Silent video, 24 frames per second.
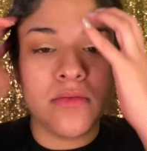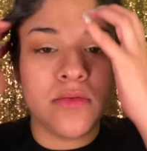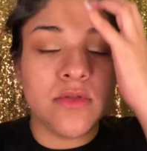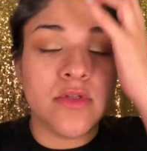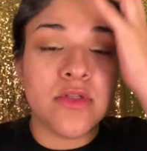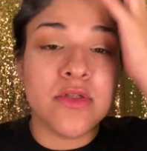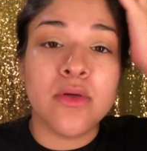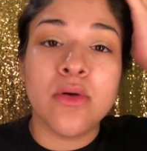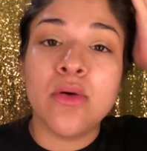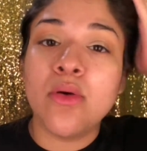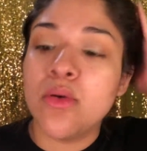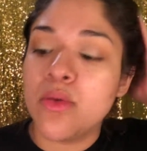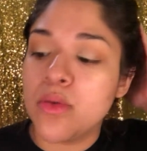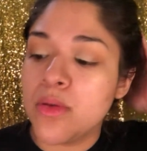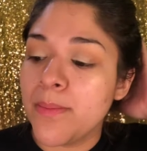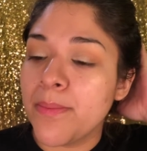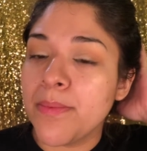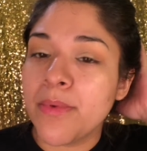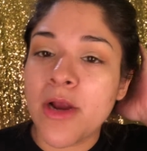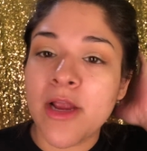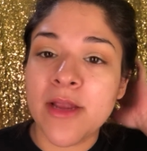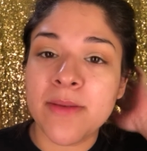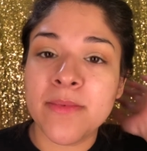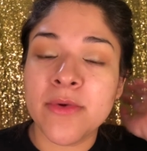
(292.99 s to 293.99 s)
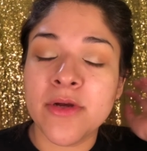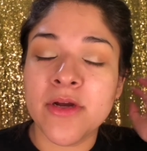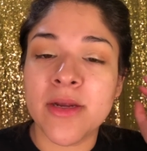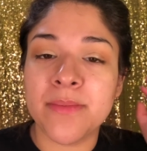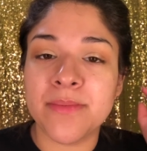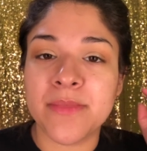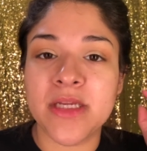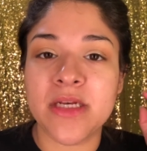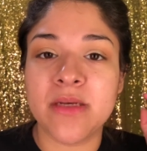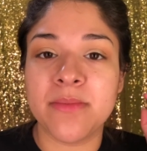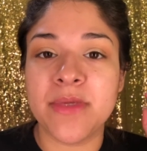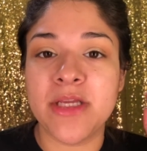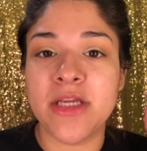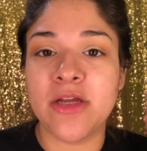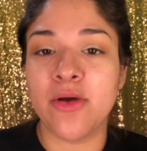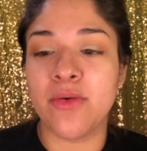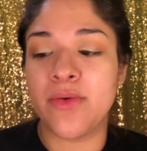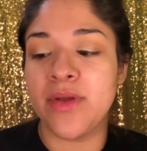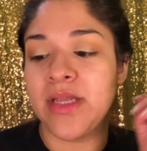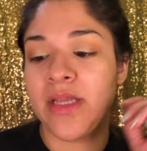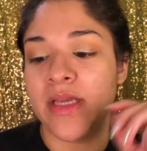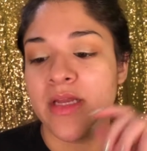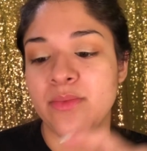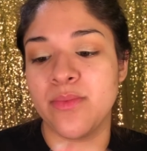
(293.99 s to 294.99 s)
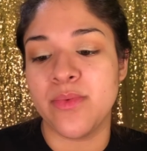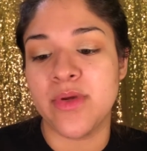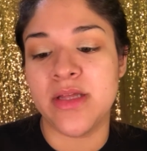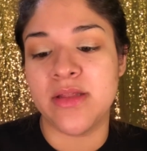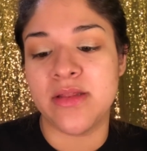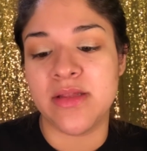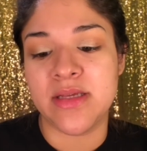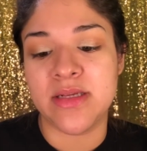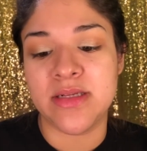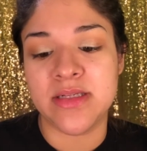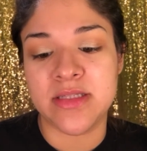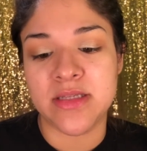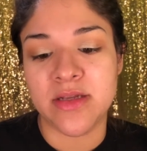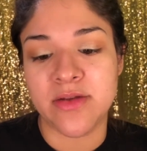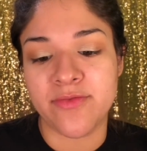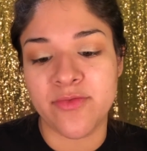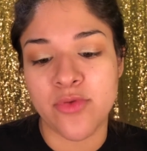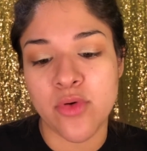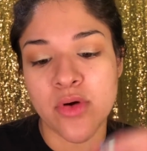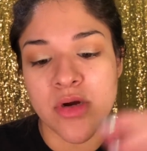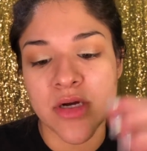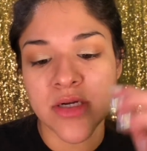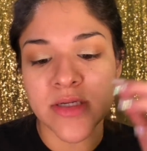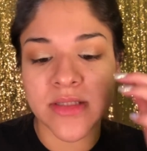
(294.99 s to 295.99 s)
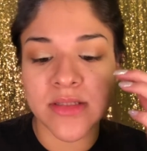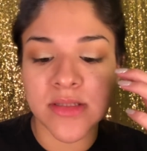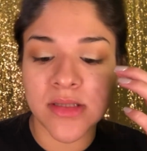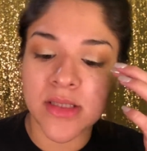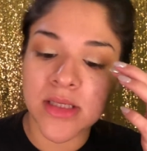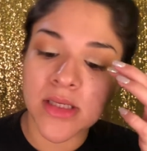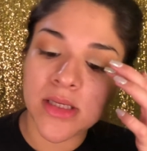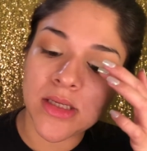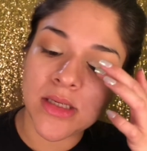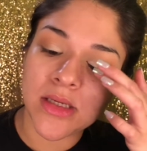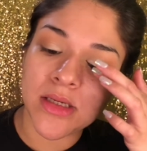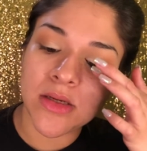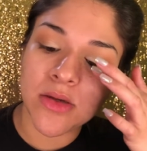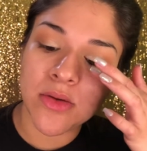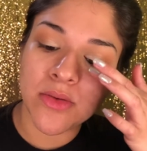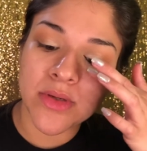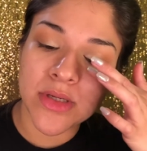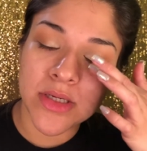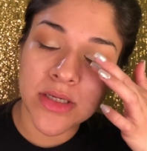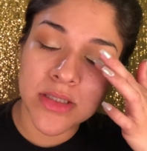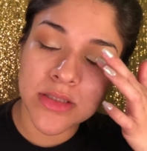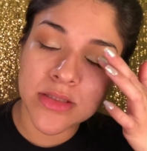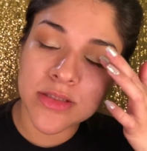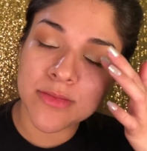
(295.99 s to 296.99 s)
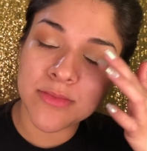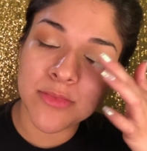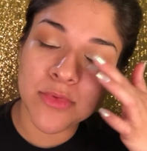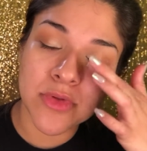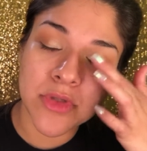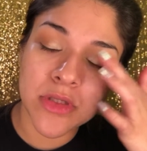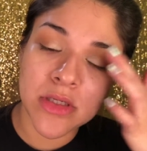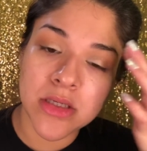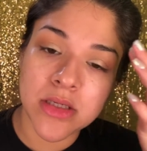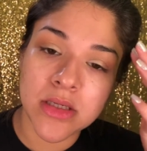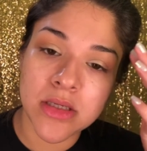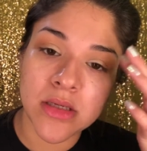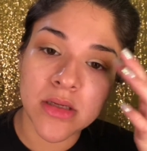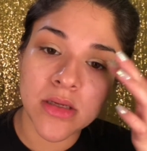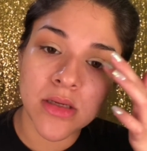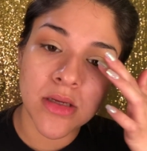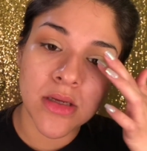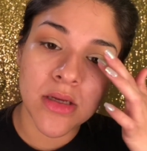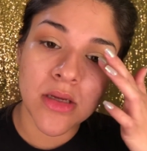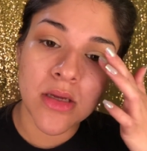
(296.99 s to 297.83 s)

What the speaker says: So the primer I'm gonna be going in with is, of course, the Coconut Smoothie